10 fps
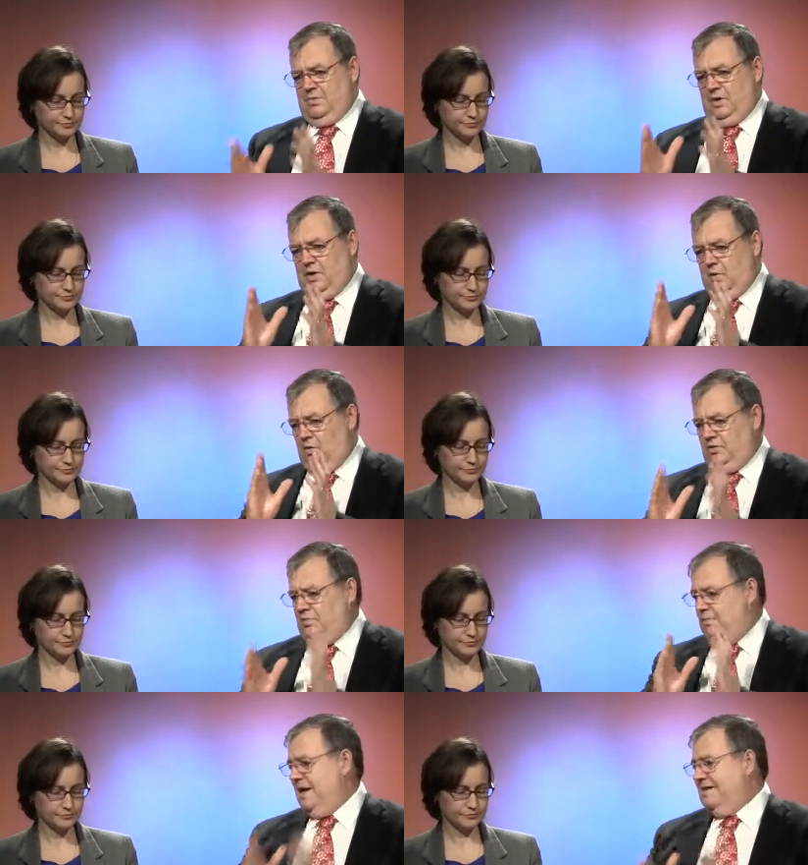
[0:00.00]
Speaker 1: upon what the
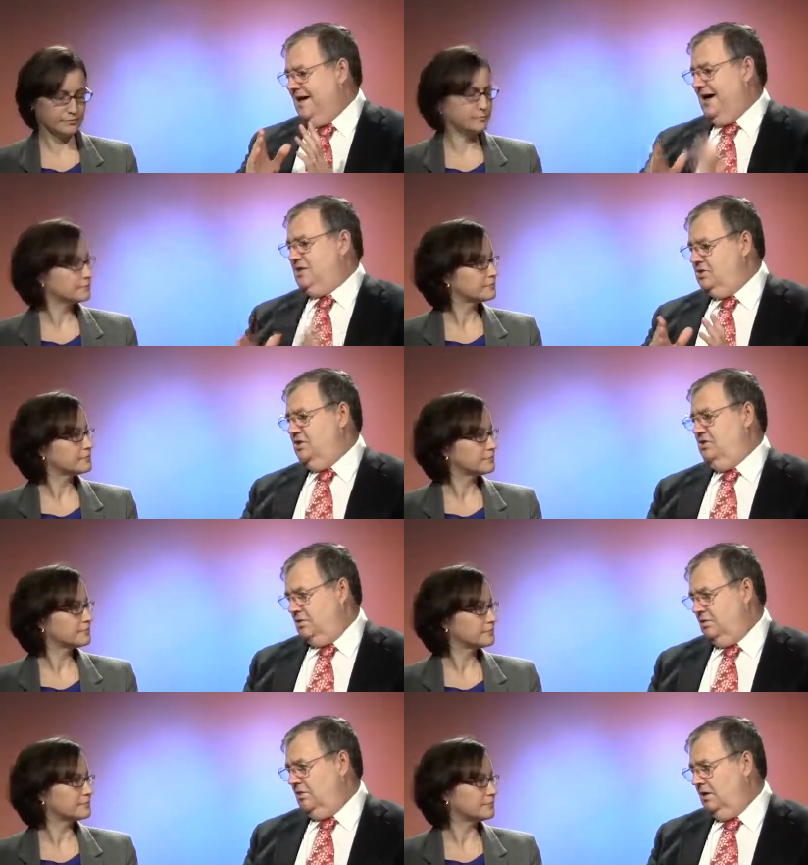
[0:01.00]
banks actually
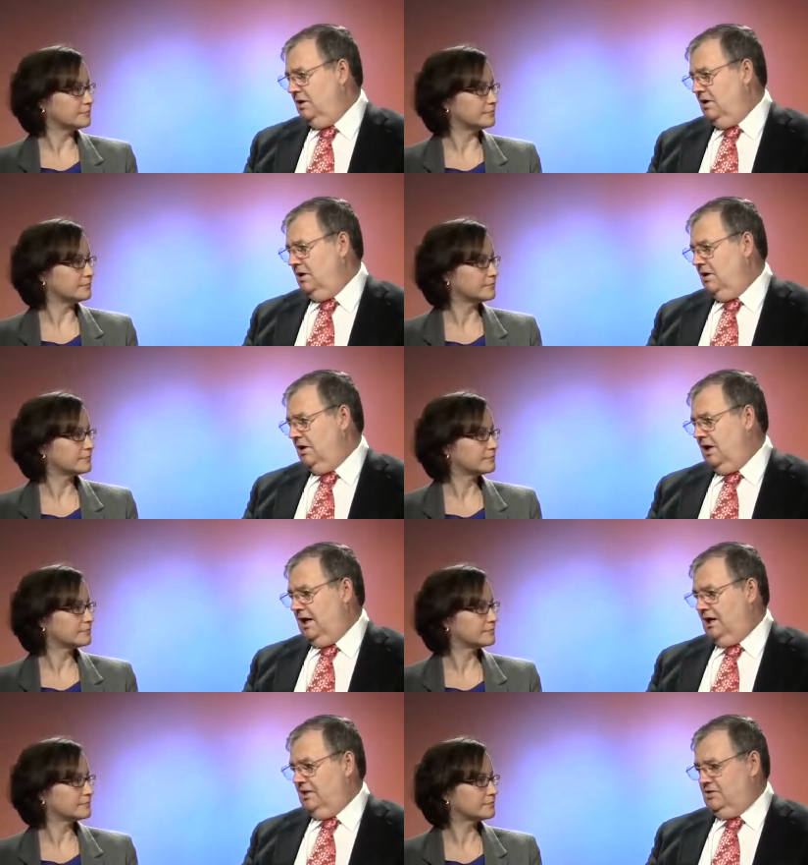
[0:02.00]
do
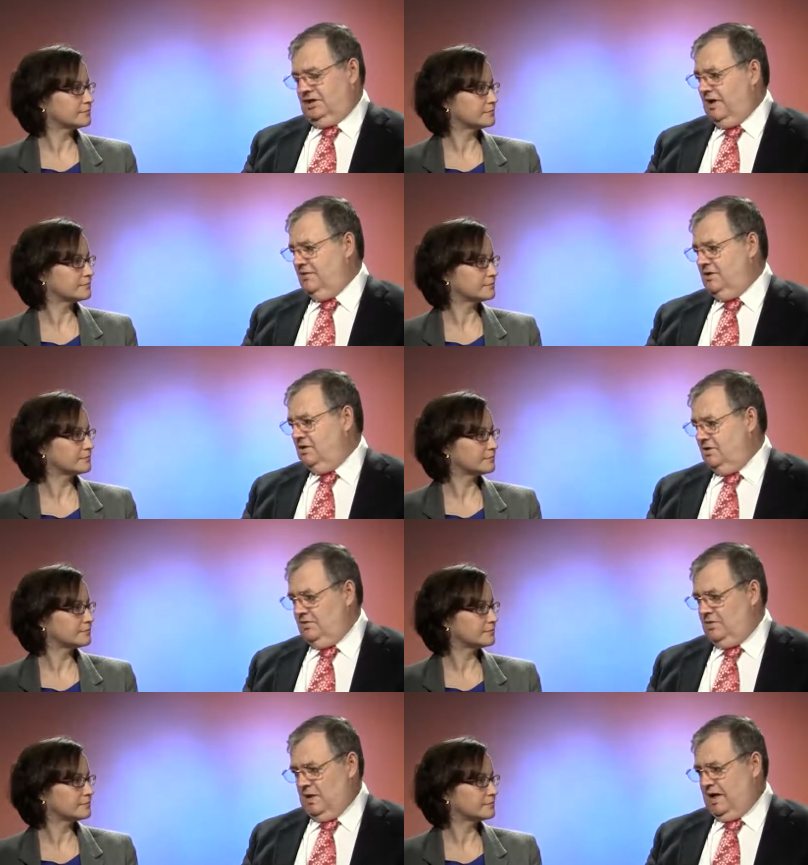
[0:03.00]
and it's got nothing to do
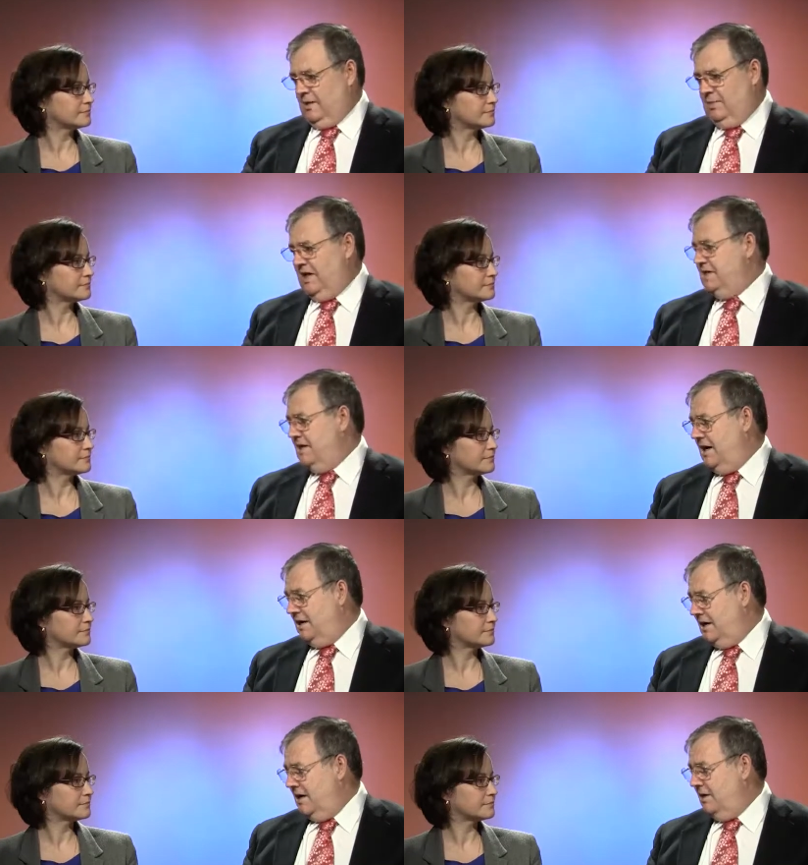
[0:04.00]
with how the banks are
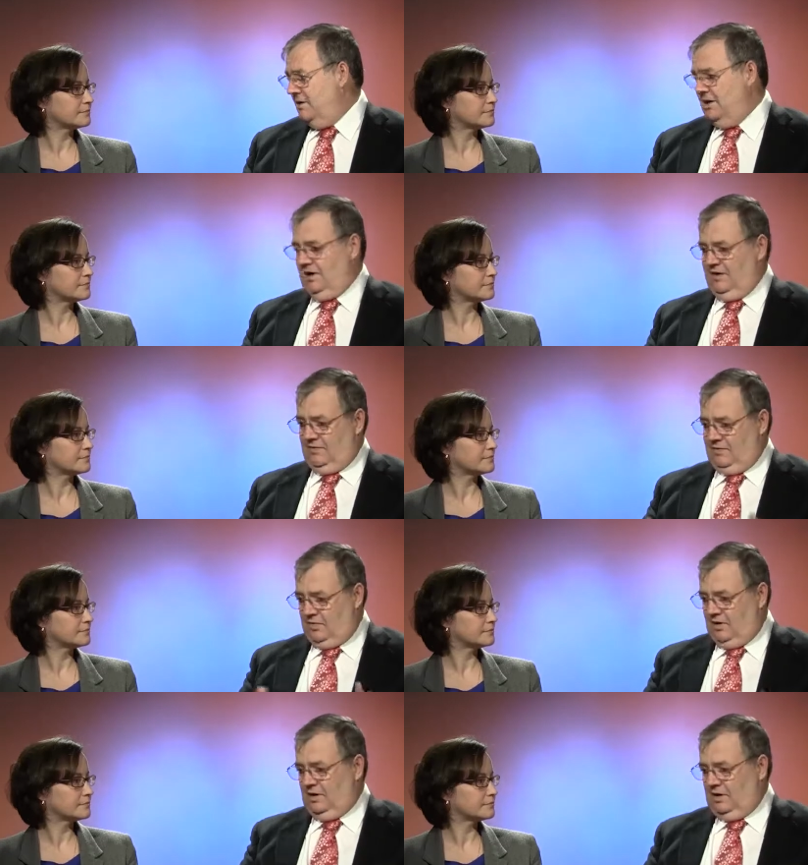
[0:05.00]
now. If they've
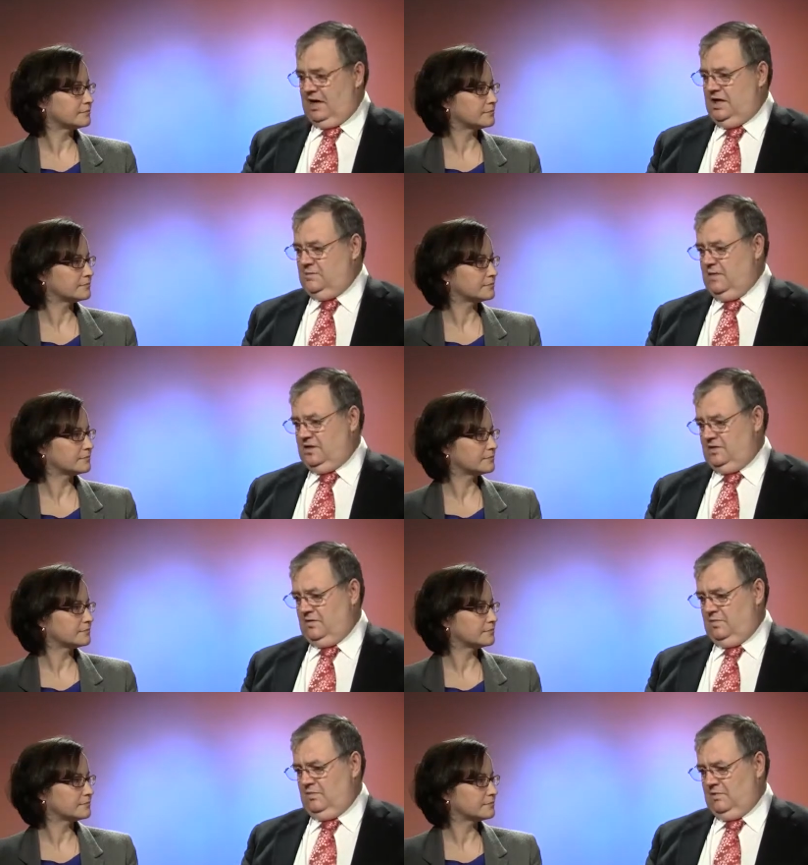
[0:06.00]
got aspects of
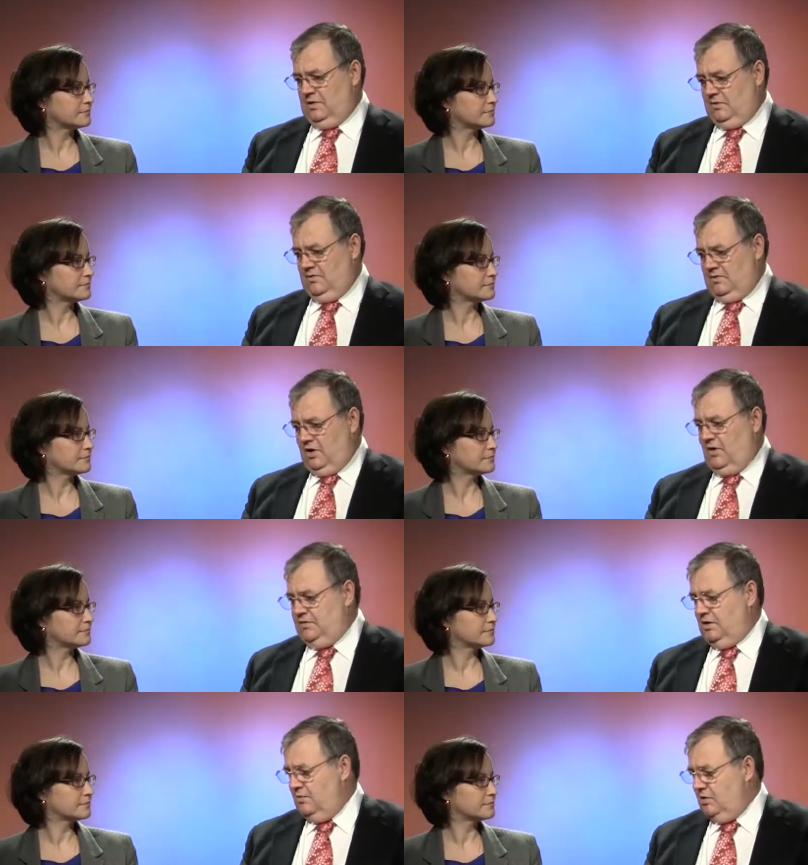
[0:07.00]
them that are involved
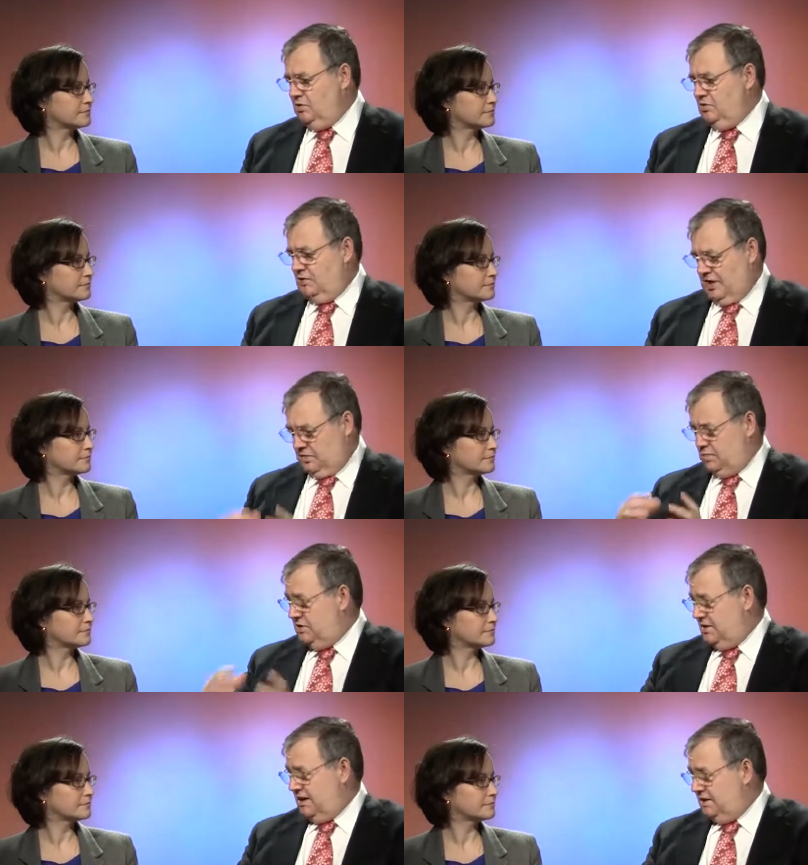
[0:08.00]
in commercial, that's
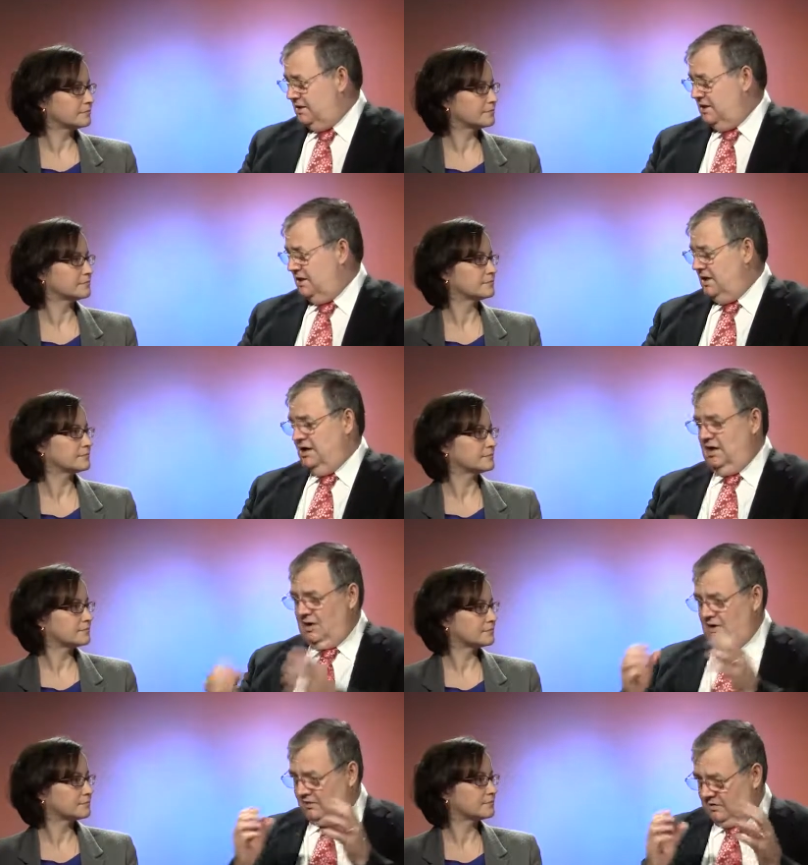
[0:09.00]
protected.
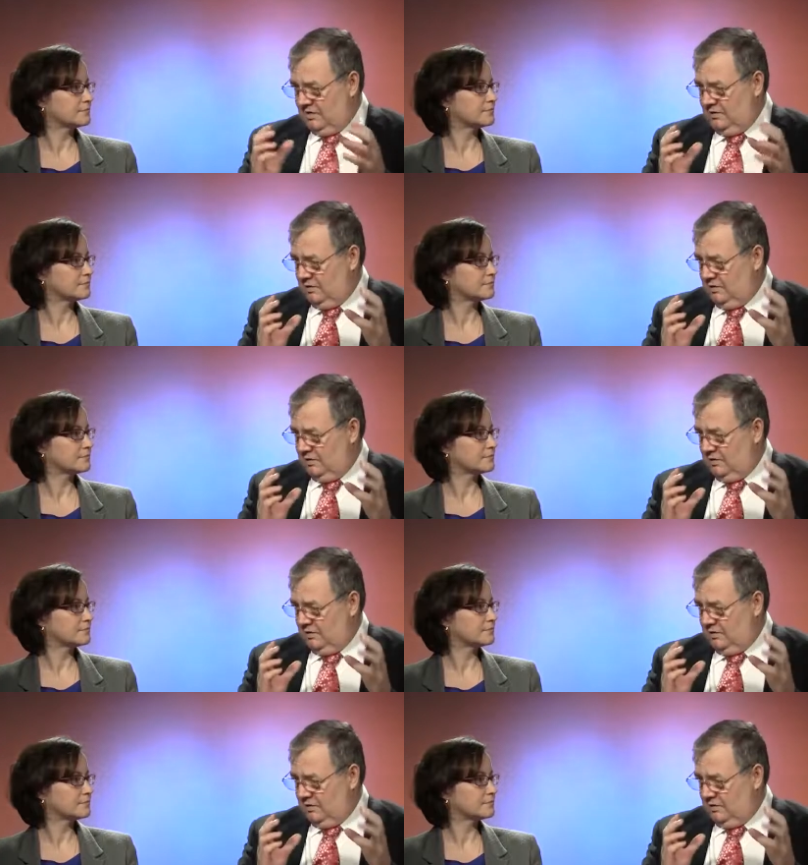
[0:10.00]
The